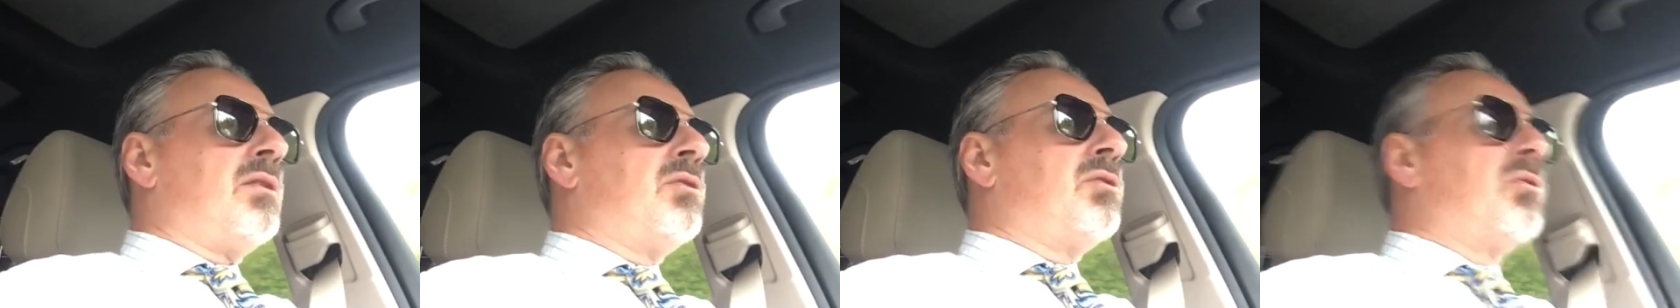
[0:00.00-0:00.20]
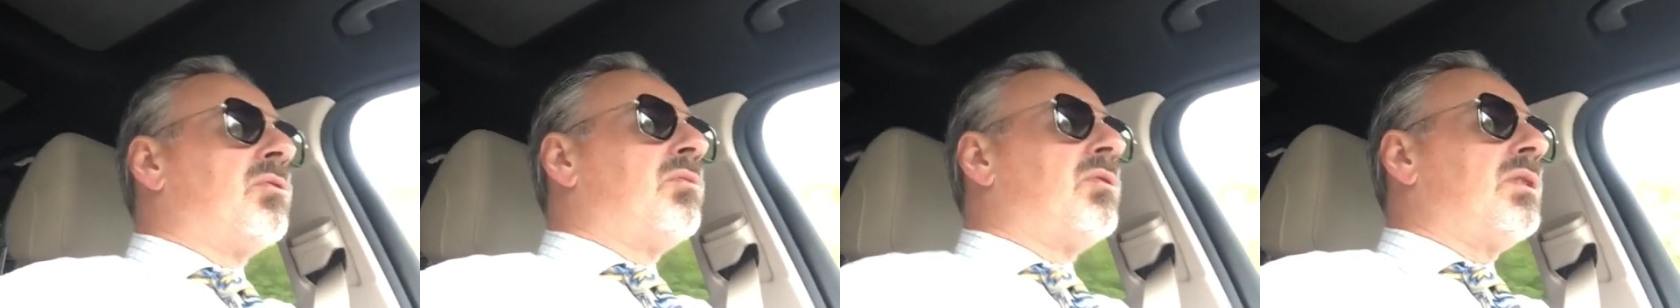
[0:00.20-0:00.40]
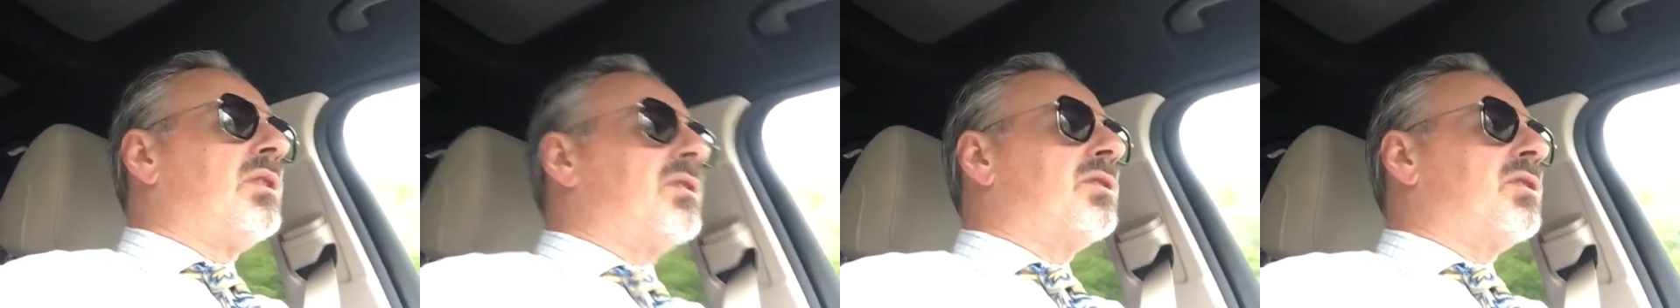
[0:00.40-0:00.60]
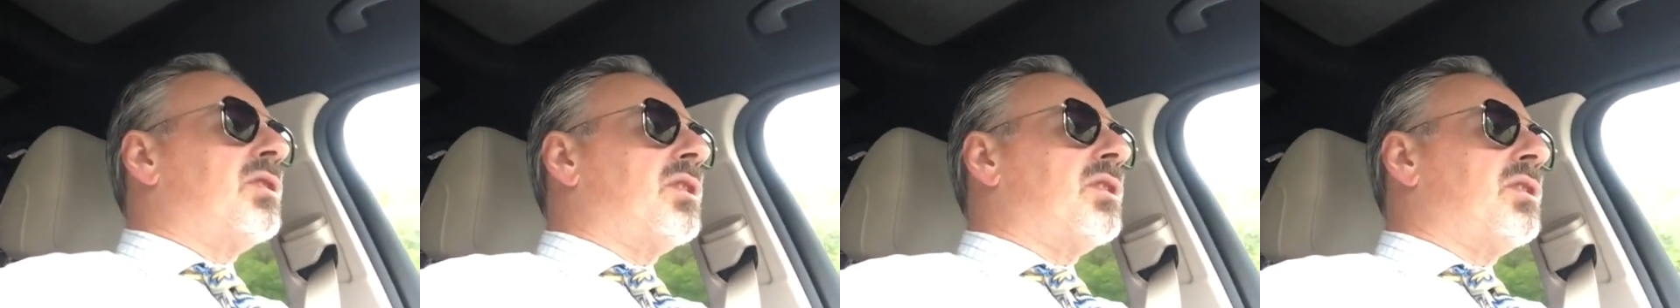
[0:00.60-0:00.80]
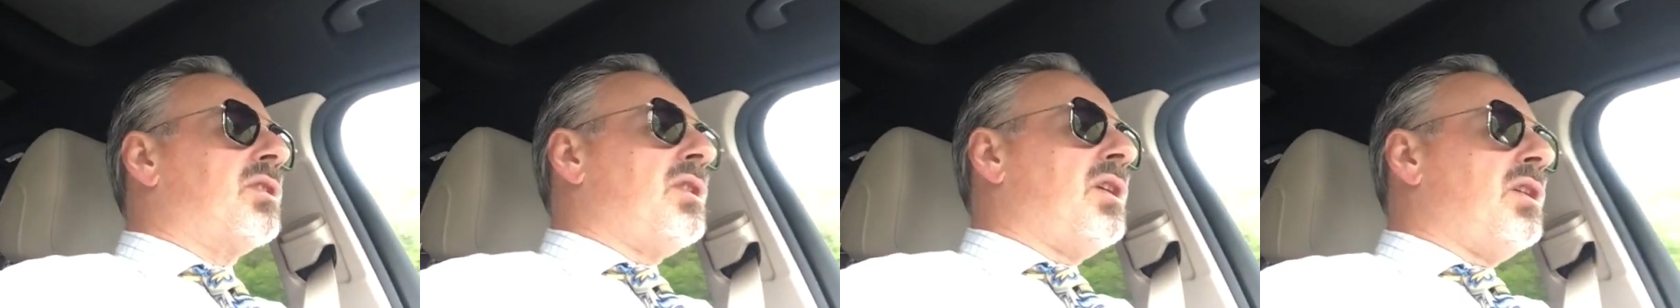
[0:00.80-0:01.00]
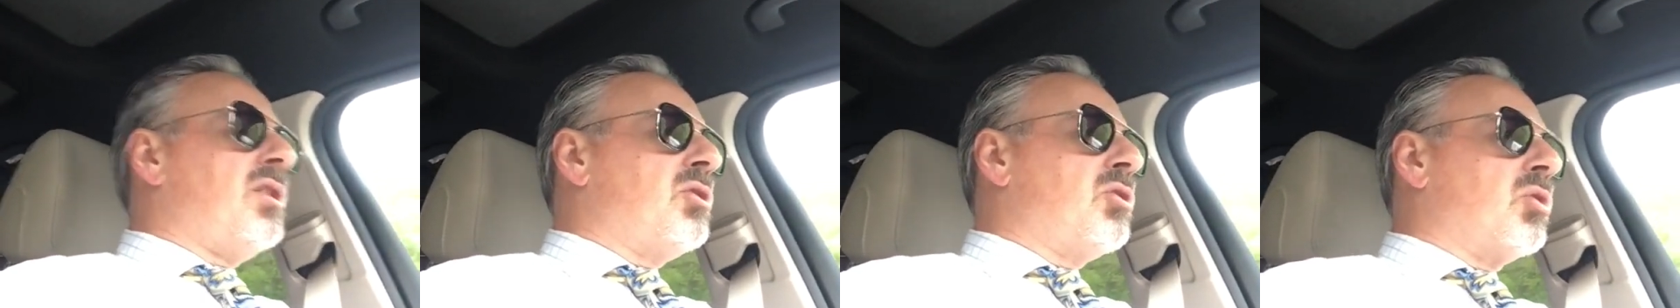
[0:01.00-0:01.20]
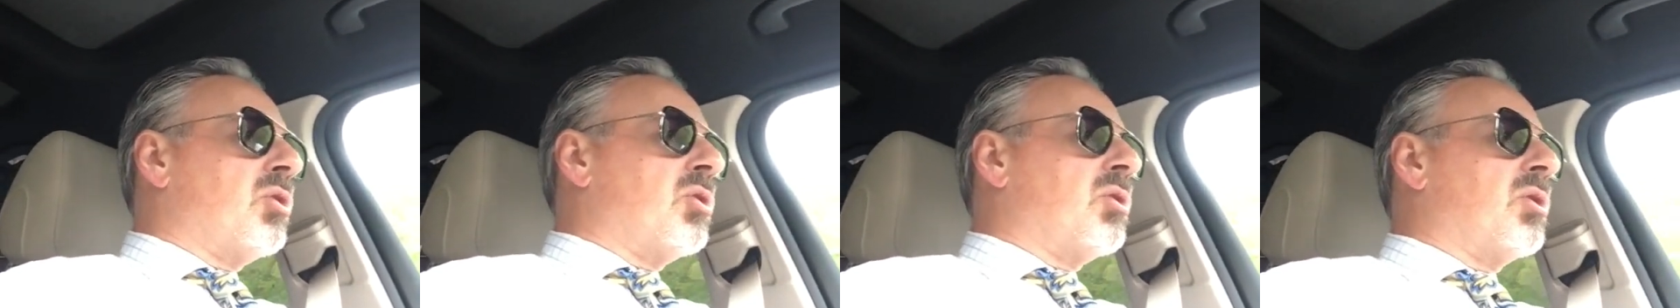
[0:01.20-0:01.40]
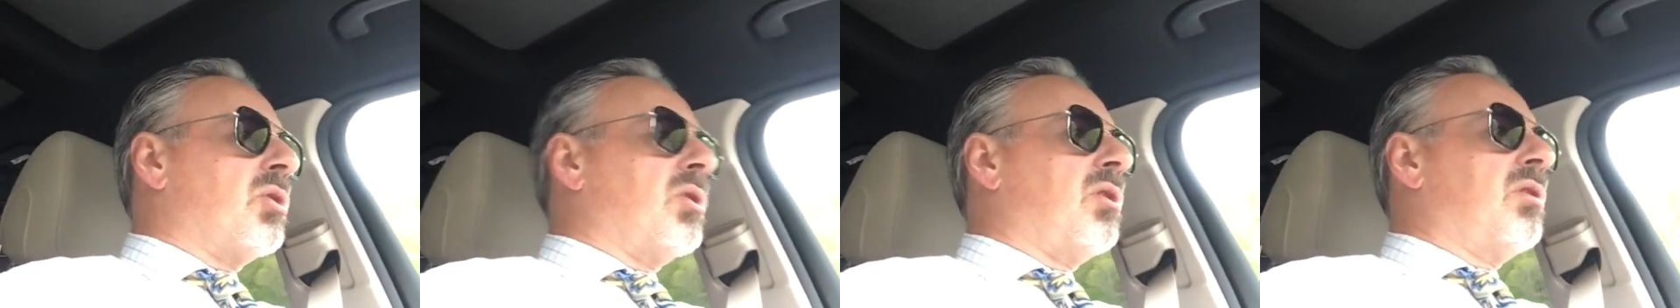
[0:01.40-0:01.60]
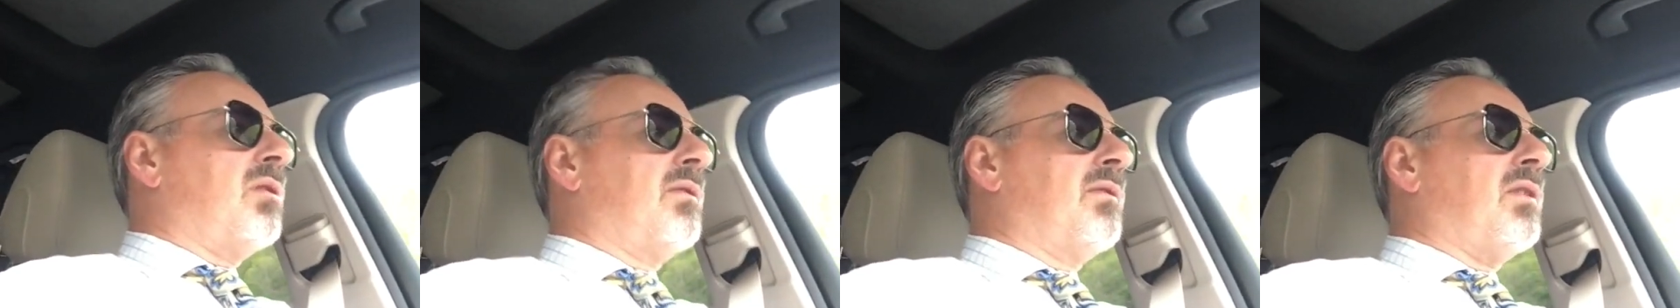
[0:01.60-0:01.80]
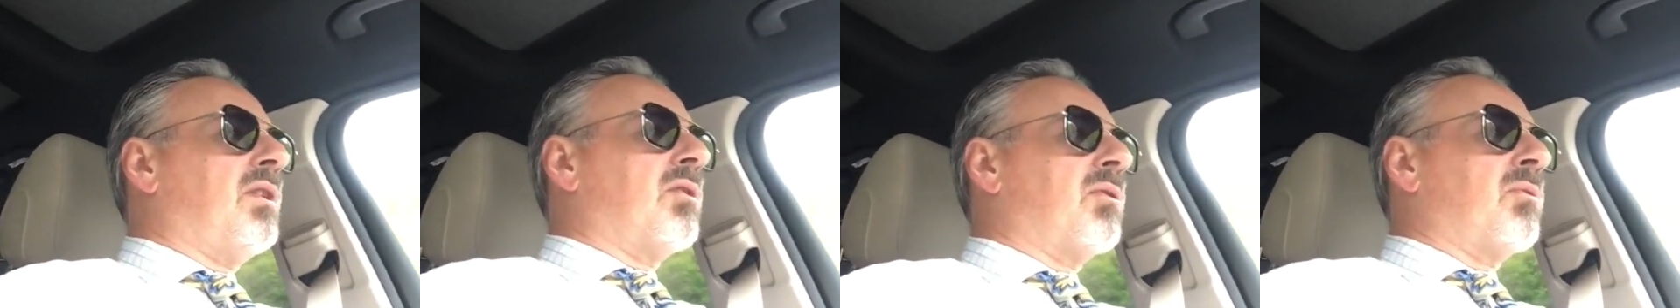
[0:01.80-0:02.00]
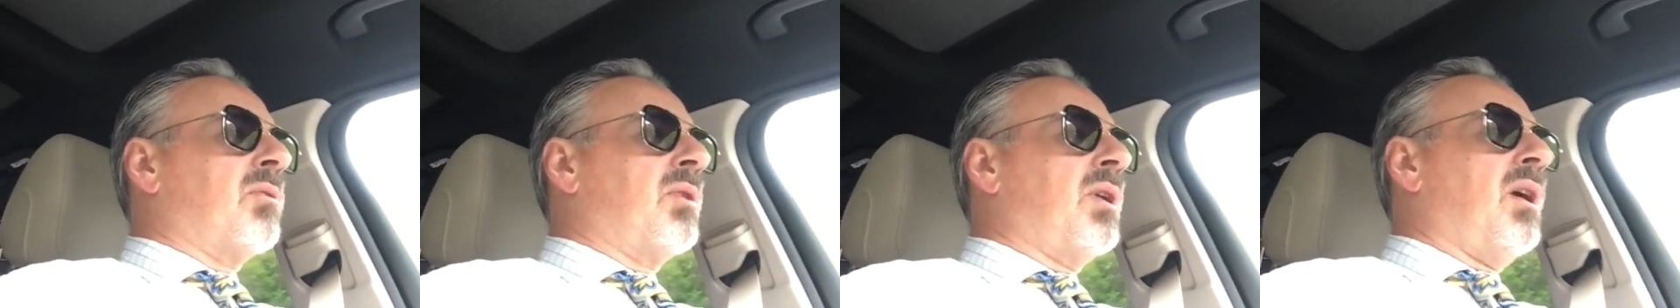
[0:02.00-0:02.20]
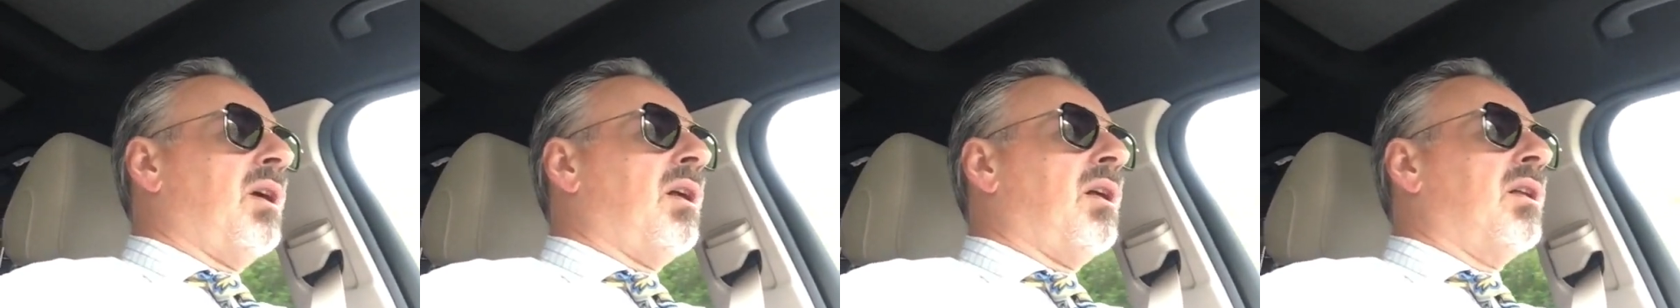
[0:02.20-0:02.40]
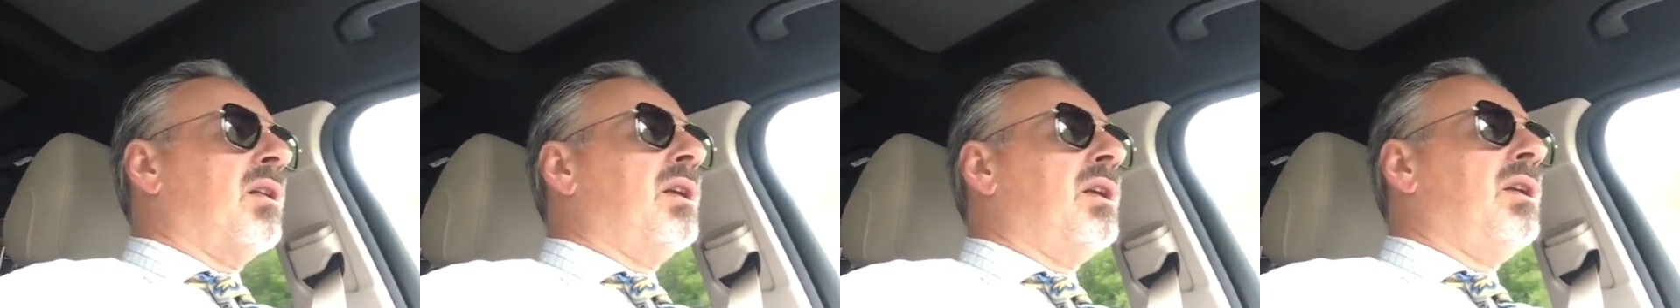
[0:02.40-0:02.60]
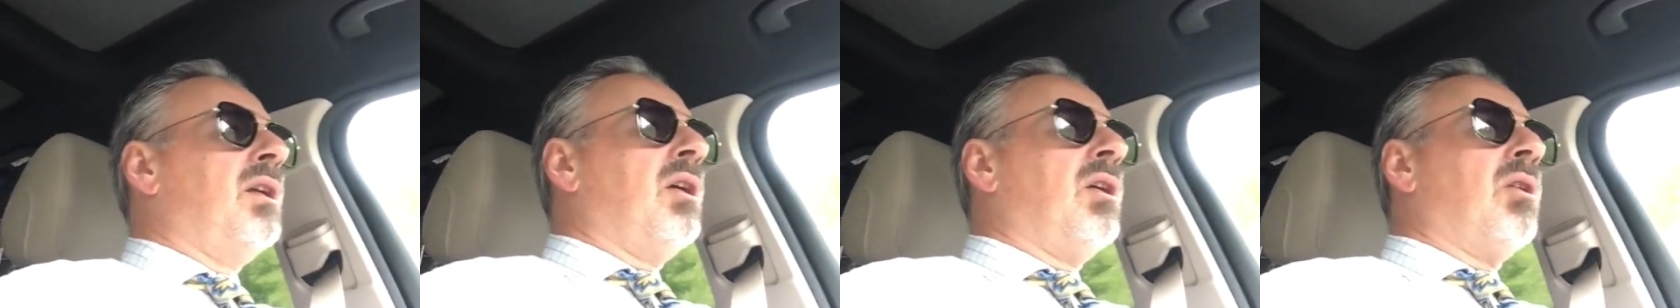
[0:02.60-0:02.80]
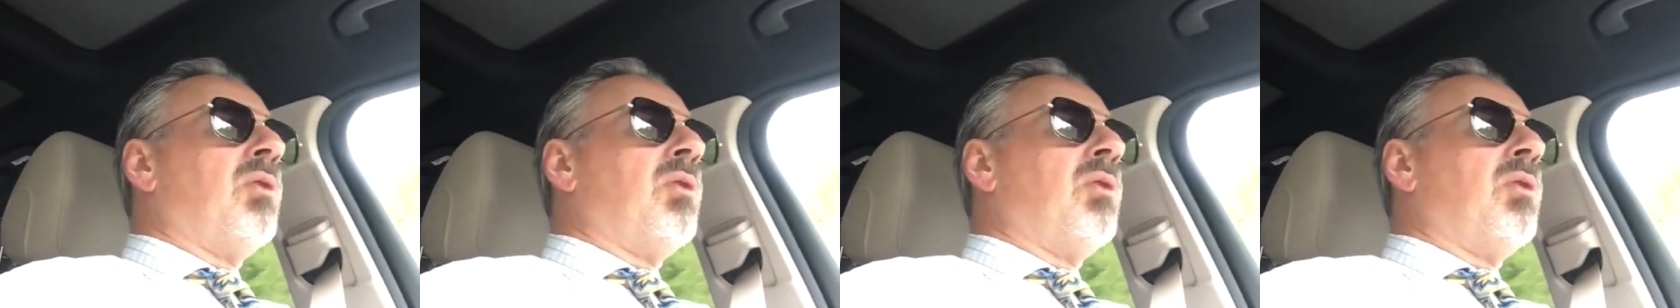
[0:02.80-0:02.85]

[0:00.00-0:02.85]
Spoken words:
dualistic nature of our reality.